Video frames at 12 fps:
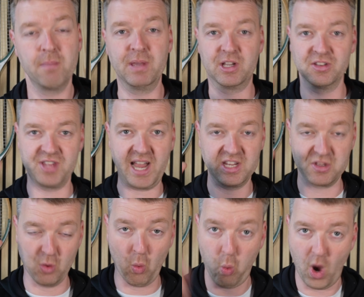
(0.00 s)
because that is
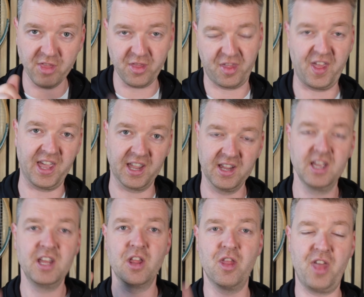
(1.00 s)
the one thing
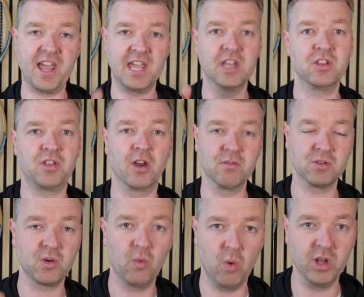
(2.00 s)
they
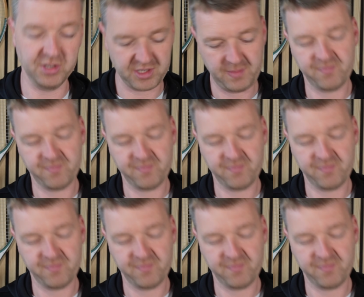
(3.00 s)
don't want.